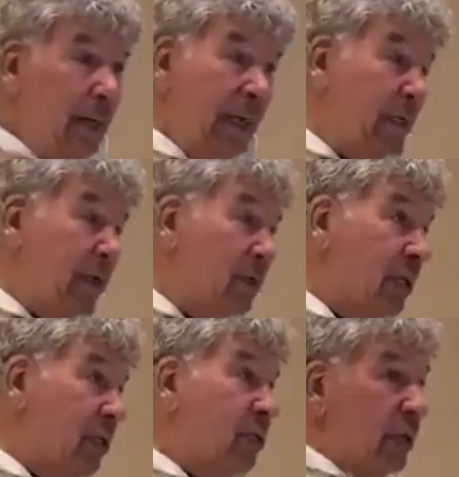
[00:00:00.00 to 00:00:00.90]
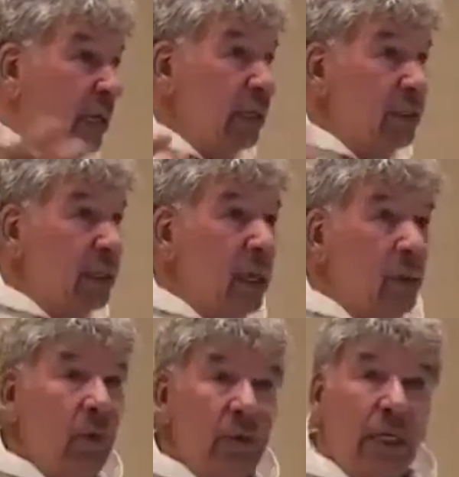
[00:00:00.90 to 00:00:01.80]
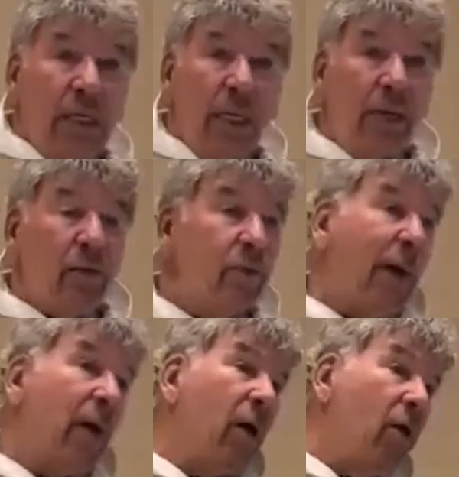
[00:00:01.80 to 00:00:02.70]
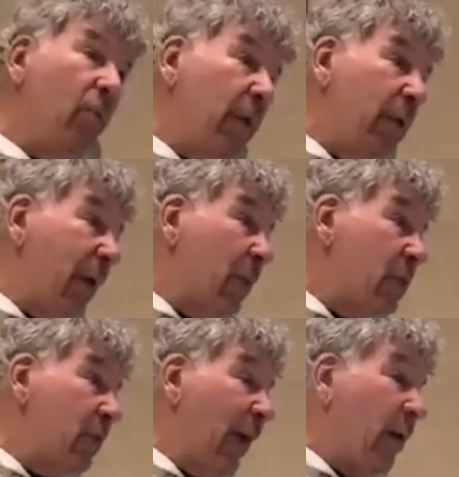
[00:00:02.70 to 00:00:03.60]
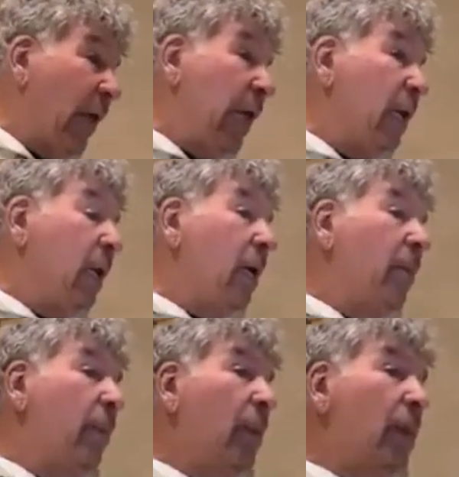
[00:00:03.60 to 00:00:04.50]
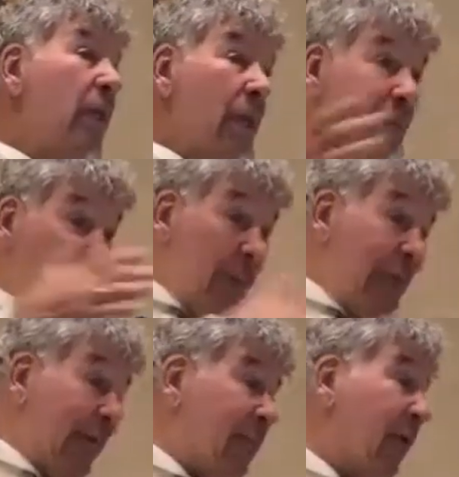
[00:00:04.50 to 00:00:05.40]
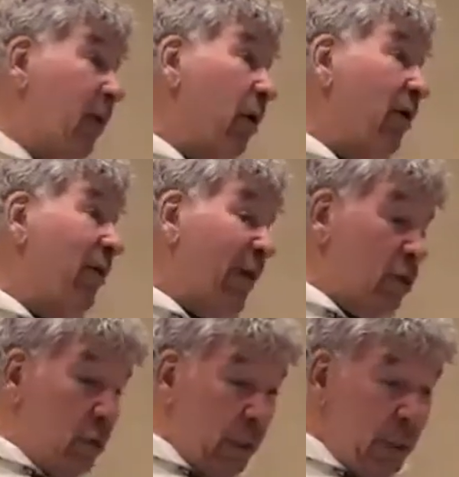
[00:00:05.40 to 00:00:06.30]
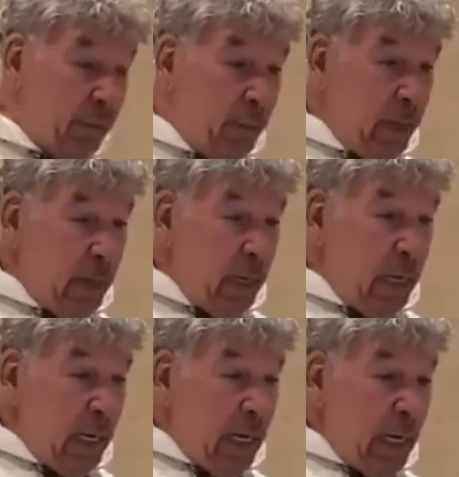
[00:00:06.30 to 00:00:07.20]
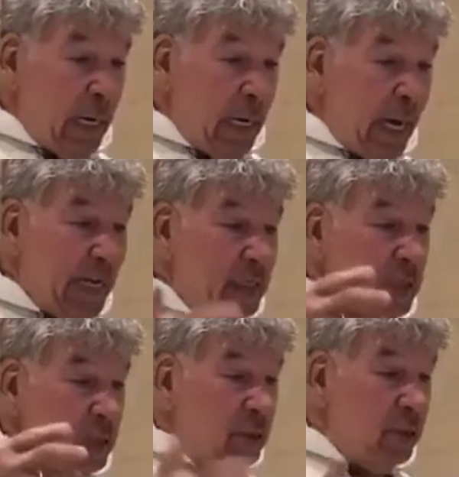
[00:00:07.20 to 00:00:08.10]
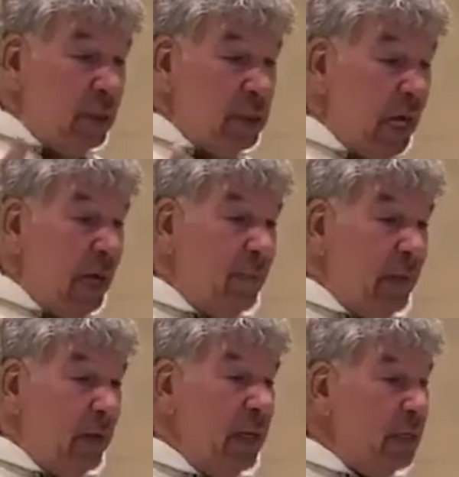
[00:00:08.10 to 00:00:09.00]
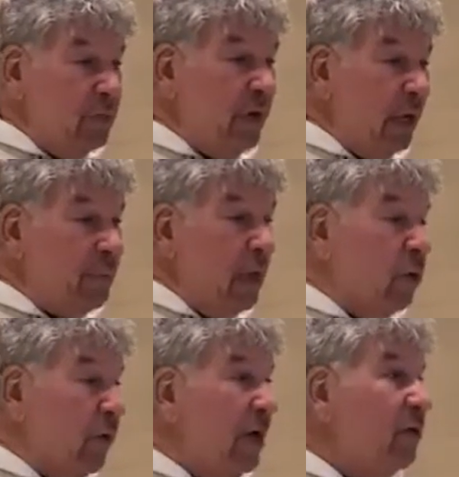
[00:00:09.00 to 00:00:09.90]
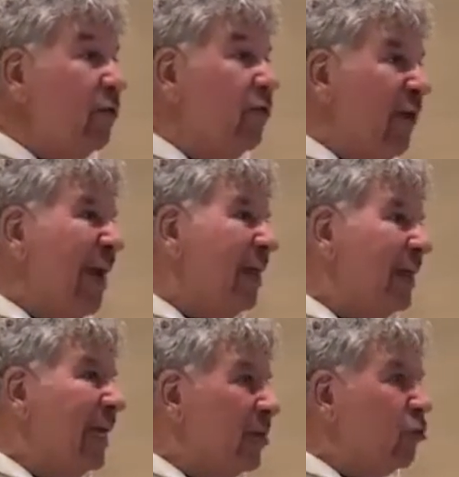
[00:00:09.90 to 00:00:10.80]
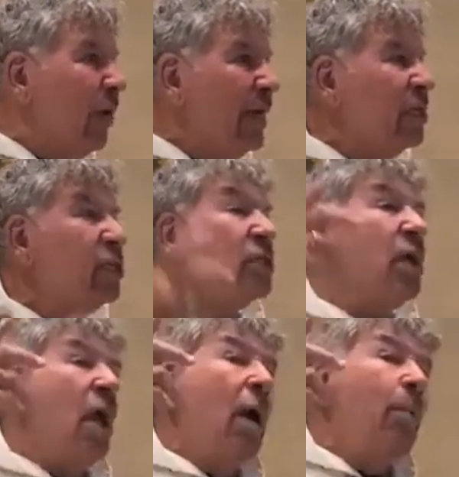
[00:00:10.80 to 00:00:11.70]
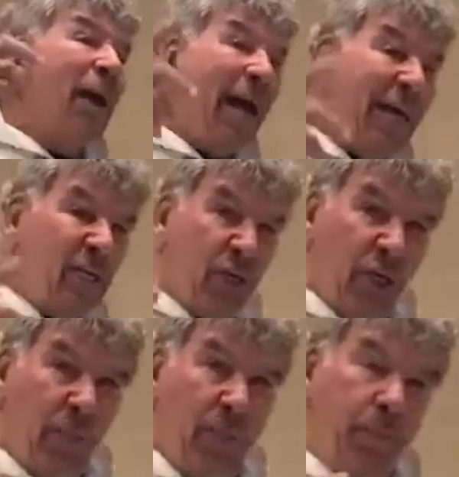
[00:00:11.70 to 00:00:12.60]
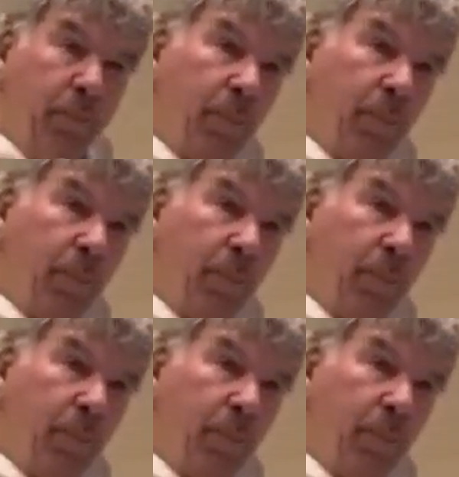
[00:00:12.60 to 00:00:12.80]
He had no such thing. He would send letters back home, but that was about it. That would get there eventually. And during the time there, he developed a great faith in Christ's passion,